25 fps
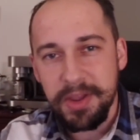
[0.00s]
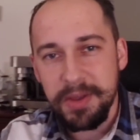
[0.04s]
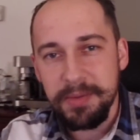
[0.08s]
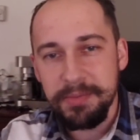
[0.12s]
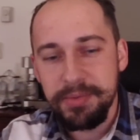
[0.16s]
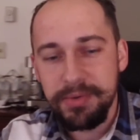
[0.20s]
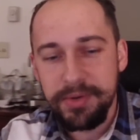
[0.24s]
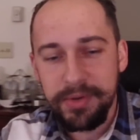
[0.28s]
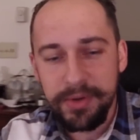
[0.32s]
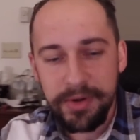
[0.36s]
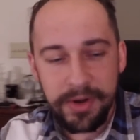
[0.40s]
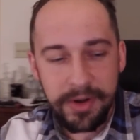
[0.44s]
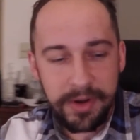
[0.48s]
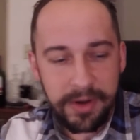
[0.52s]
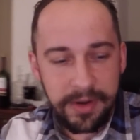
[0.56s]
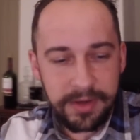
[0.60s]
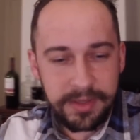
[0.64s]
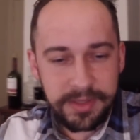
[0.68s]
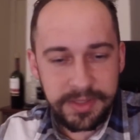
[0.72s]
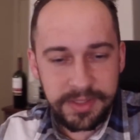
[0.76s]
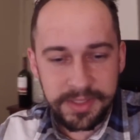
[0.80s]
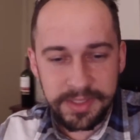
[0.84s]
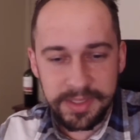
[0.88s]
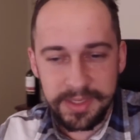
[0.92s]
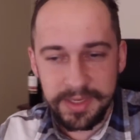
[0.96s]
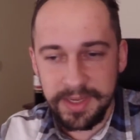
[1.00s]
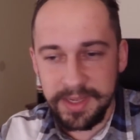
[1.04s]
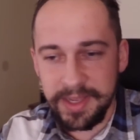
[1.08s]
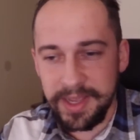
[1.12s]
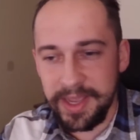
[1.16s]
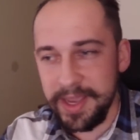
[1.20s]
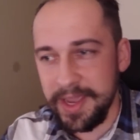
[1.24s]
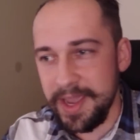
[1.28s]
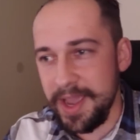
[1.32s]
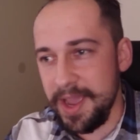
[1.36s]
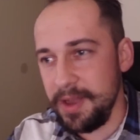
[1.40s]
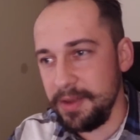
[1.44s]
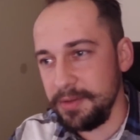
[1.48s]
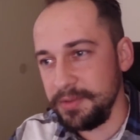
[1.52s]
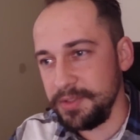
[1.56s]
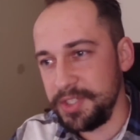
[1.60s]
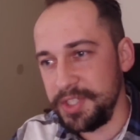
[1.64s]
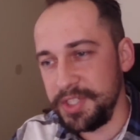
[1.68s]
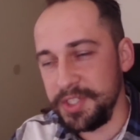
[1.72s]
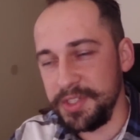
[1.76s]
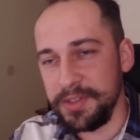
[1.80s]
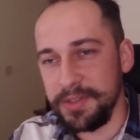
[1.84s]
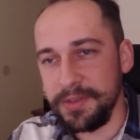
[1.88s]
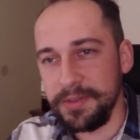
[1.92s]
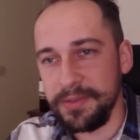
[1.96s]
computer, just gonna hang out,
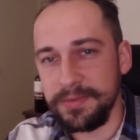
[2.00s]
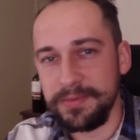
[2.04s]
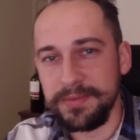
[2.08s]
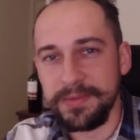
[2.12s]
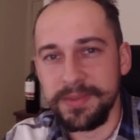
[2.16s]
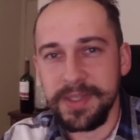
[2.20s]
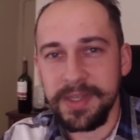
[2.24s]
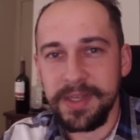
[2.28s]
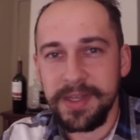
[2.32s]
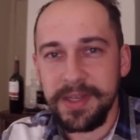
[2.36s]
chill.